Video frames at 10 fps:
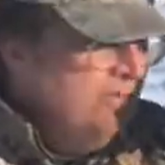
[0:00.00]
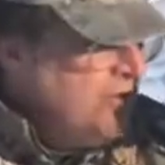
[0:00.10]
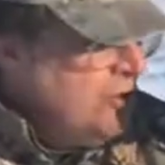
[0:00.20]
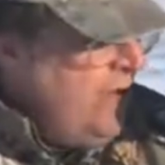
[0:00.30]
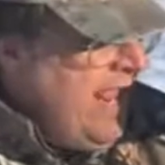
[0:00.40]

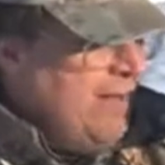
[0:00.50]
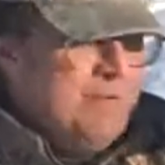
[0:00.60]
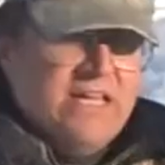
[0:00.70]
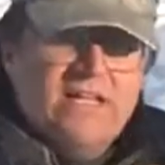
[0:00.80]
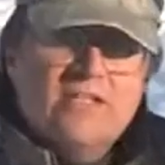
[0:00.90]
So what
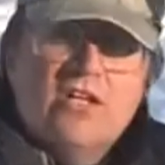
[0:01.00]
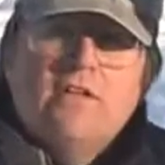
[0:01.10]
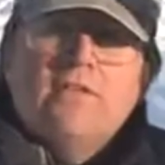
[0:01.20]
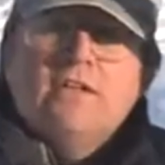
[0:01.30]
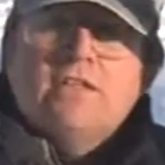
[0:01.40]
happened is,
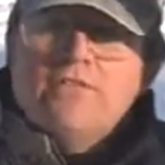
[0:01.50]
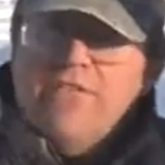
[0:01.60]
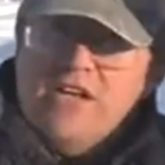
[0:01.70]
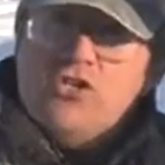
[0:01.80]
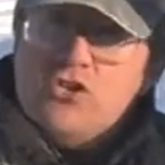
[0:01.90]
to
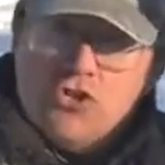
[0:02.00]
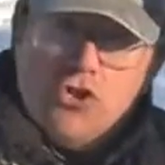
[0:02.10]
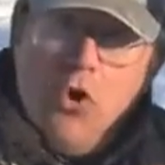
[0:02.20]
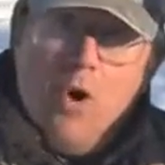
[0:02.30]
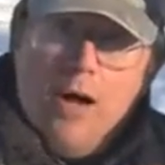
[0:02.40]
finish the
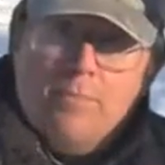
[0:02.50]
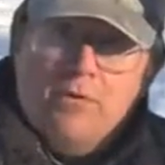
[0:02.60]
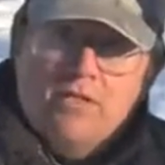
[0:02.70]
show up,